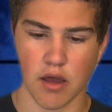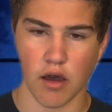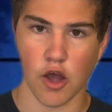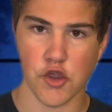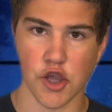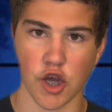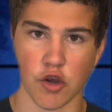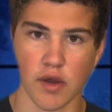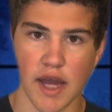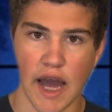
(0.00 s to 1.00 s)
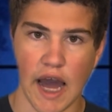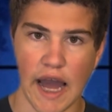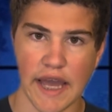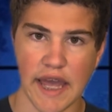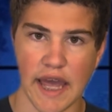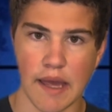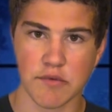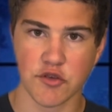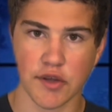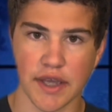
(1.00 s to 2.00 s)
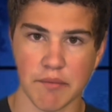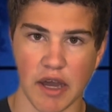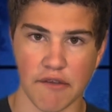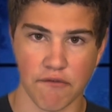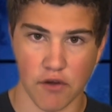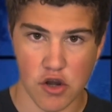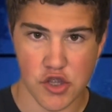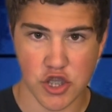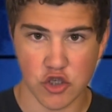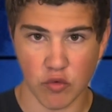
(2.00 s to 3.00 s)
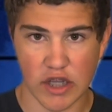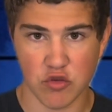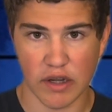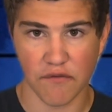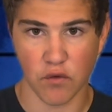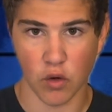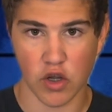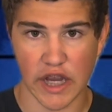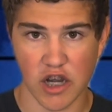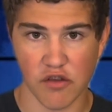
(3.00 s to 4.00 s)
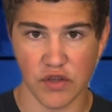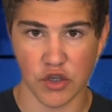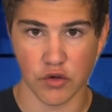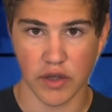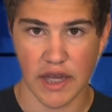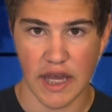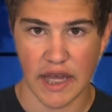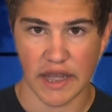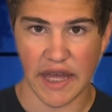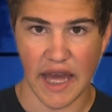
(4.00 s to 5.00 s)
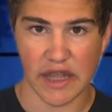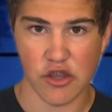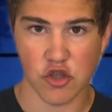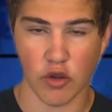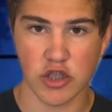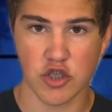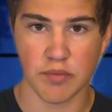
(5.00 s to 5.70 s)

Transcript: Also, I am doing my first 2024 interview. That is going to